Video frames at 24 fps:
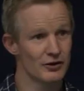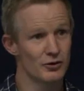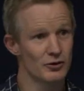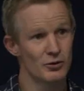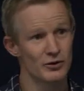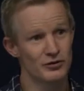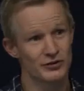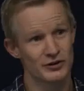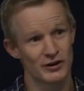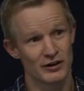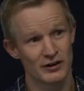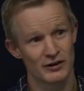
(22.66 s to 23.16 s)
the
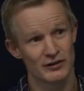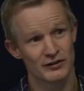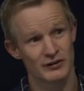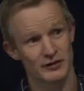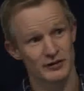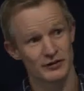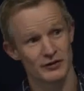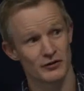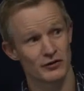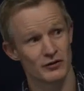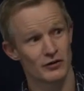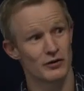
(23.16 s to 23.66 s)
question is,
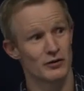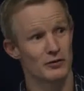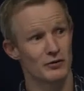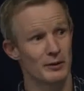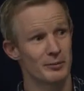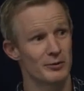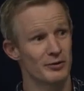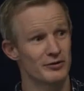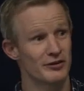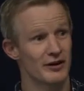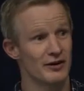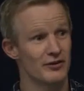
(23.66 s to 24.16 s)
does it
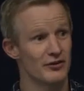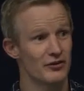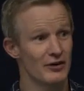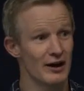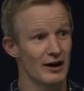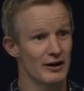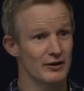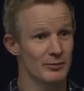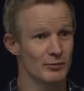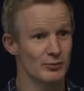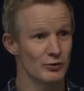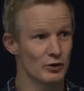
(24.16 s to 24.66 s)
represent
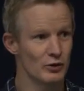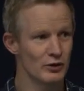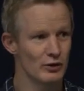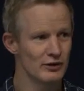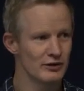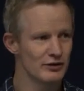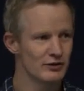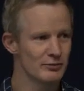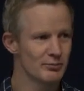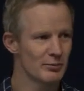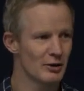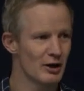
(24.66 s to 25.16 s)
random
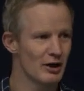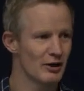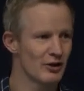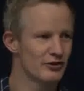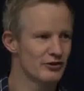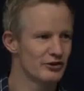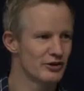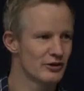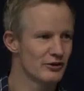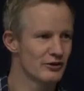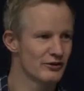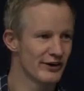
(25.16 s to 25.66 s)
noise,
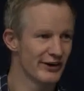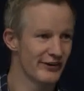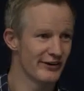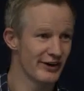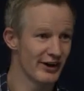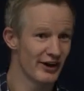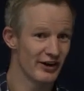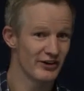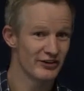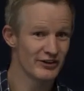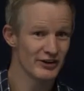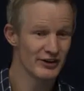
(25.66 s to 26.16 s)
biological
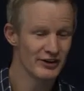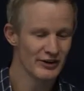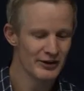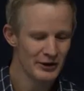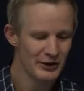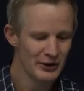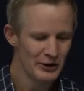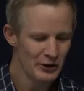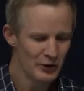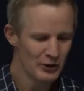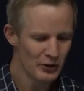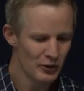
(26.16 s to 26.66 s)
variation,
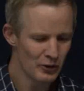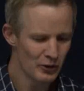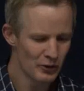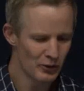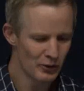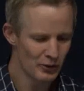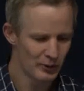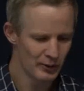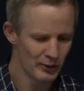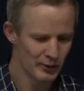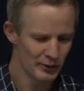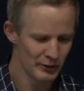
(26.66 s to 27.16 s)

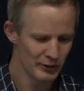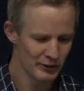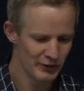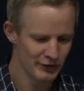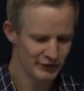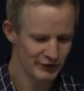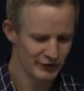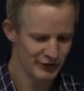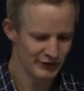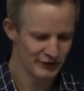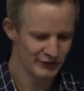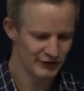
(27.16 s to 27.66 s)
or
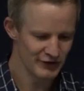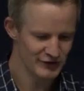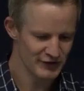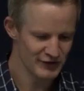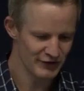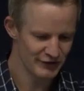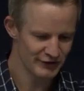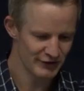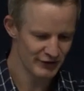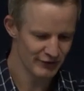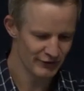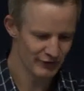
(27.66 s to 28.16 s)
is it
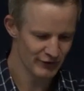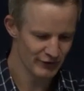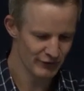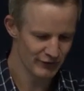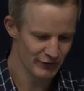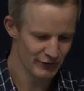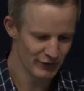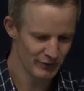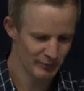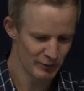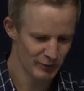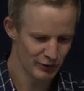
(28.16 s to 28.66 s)
suggestive
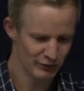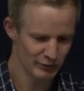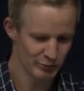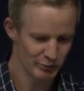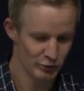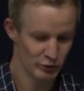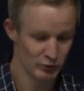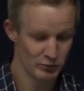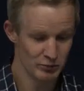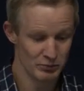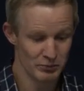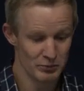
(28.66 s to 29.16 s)
of a
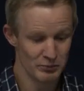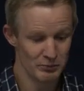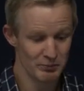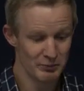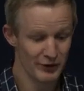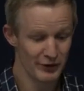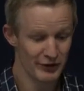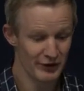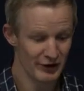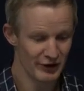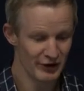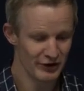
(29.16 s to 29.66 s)
possible
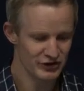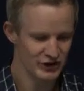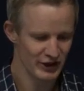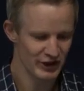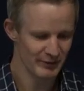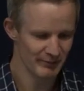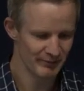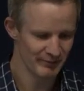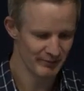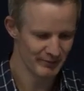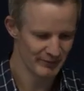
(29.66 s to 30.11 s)
pathology?